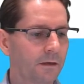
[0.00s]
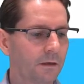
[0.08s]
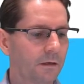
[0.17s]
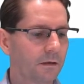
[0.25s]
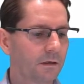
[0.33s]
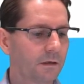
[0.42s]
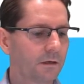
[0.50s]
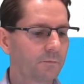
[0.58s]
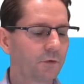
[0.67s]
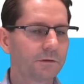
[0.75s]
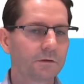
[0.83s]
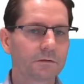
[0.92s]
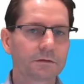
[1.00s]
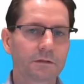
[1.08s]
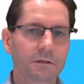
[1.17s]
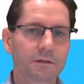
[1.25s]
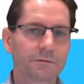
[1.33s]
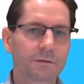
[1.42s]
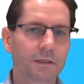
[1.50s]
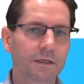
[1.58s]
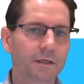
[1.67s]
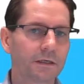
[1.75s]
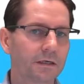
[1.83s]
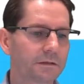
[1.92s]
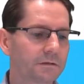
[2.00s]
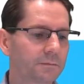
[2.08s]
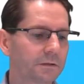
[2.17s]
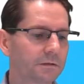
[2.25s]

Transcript: Moving on to the Q&A enhancements.